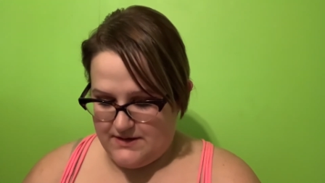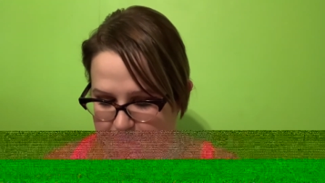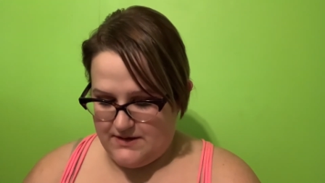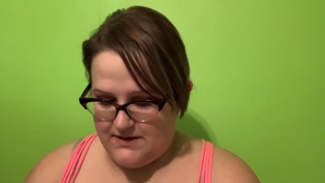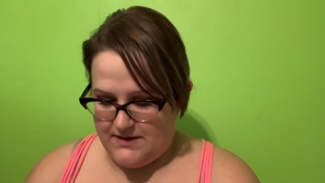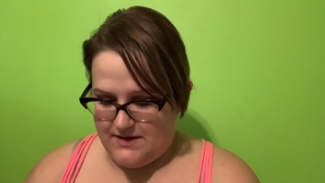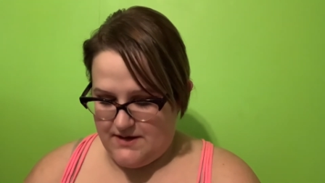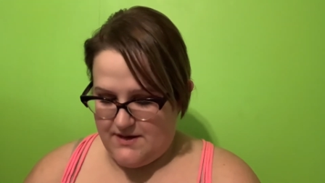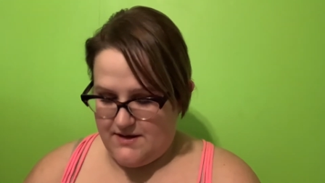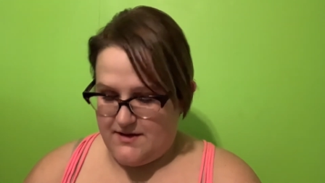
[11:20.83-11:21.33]

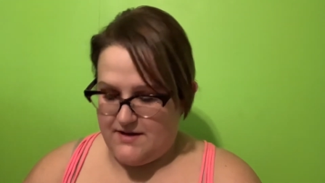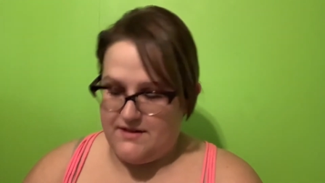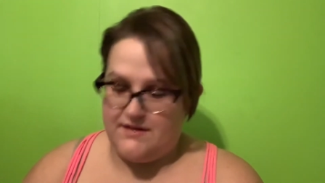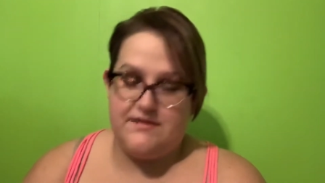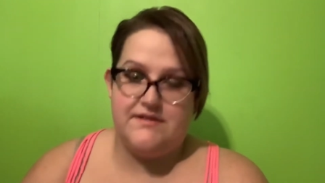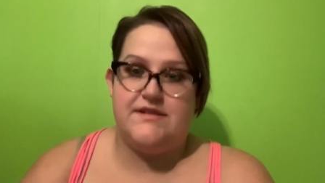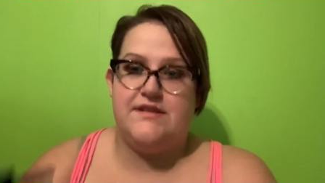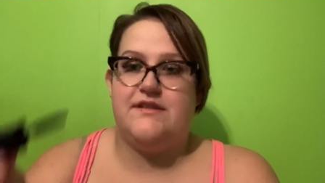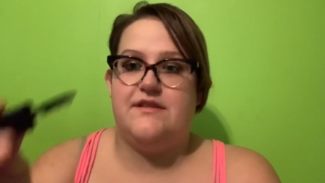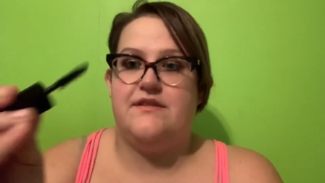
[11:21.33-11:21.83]
And
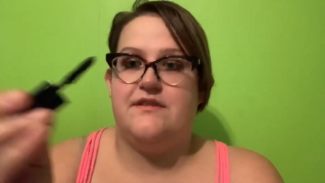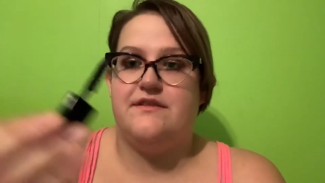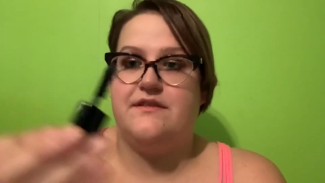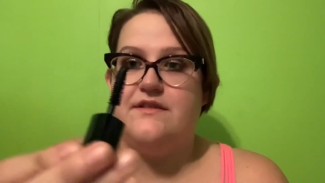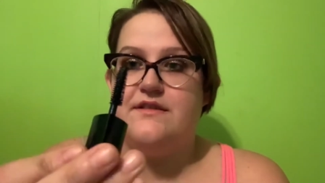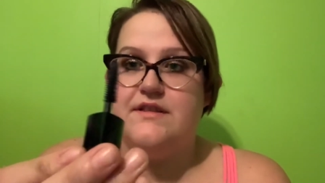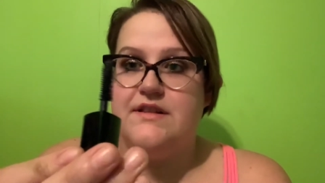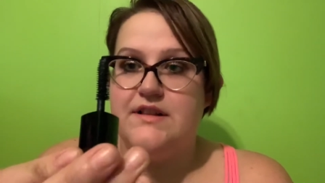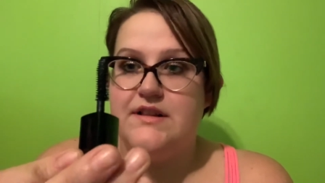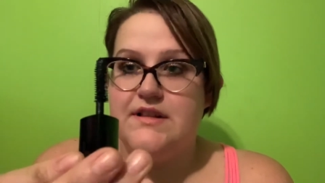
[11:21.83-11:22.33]

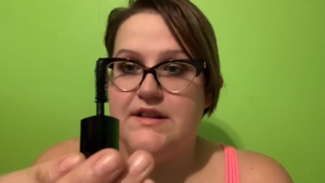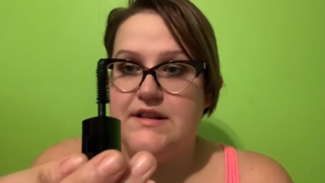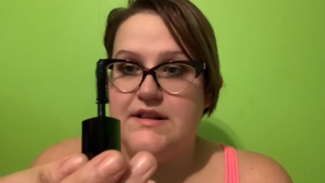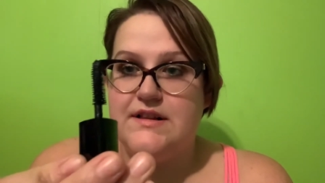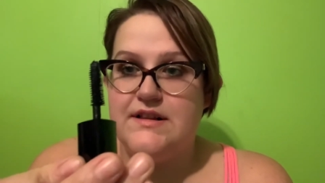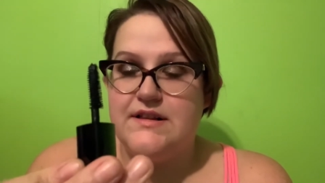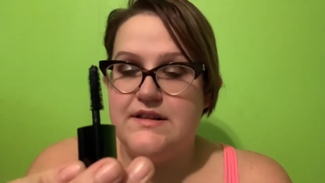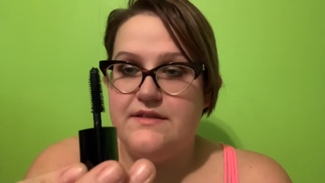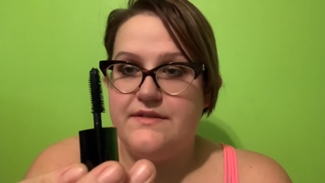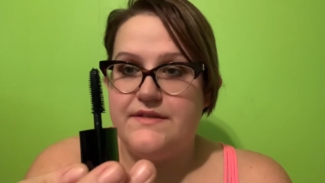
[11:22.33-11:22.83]

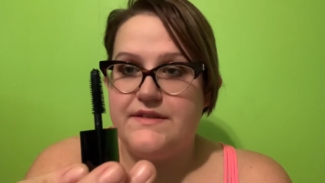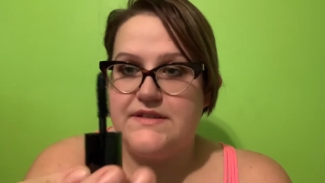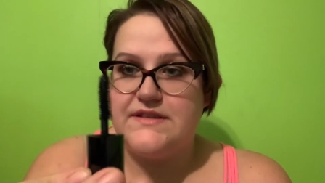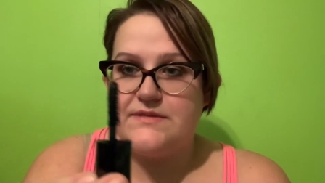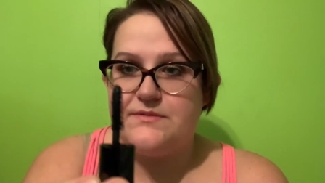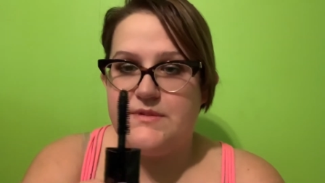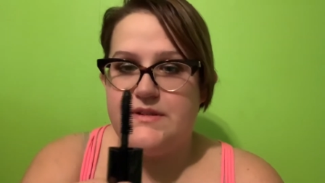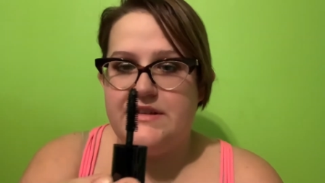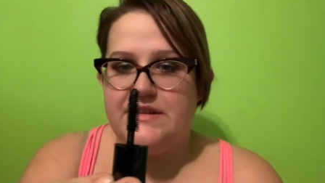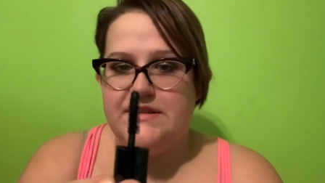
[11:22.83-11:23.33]
this
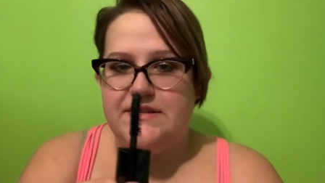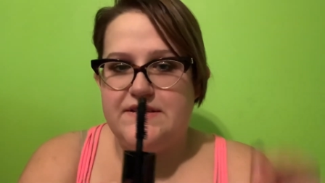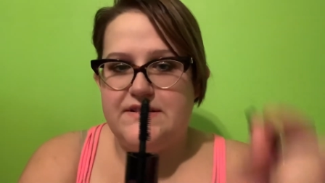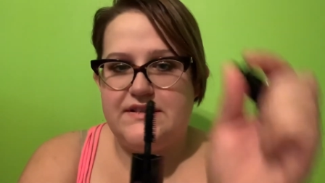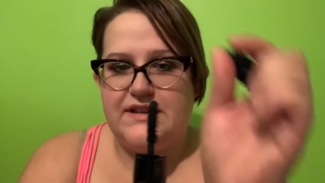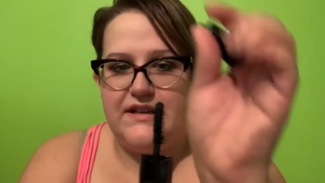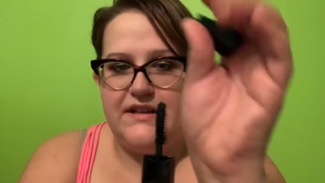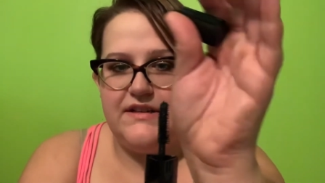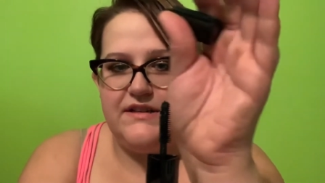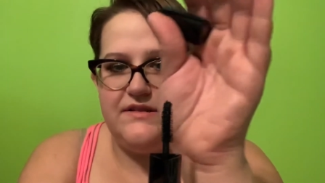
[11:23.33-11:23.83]
one is
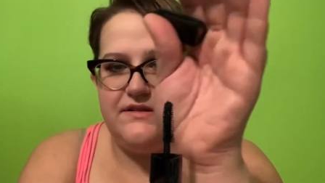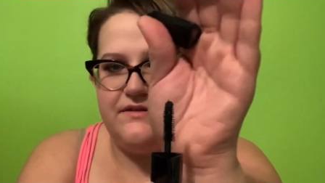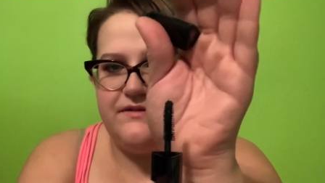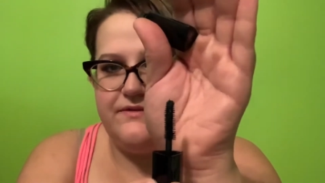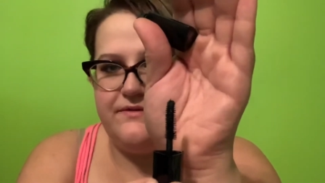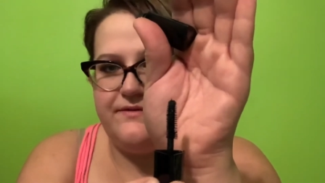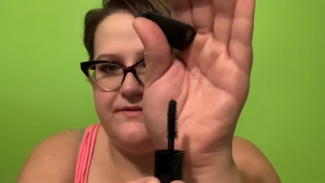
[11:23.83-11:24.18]
kind of